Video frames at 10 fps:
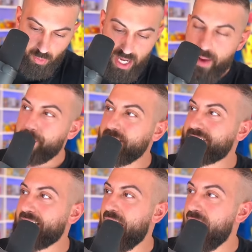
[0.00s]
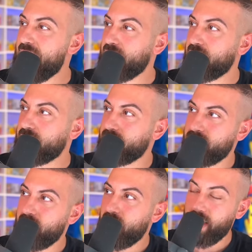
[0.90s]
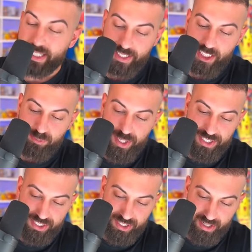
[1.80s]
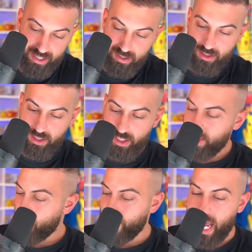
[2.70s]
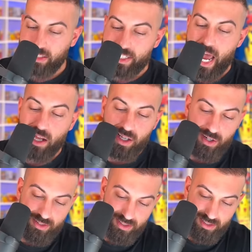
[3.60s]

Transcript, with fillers: We got Miltank, a Delta Species card. We got Tallow.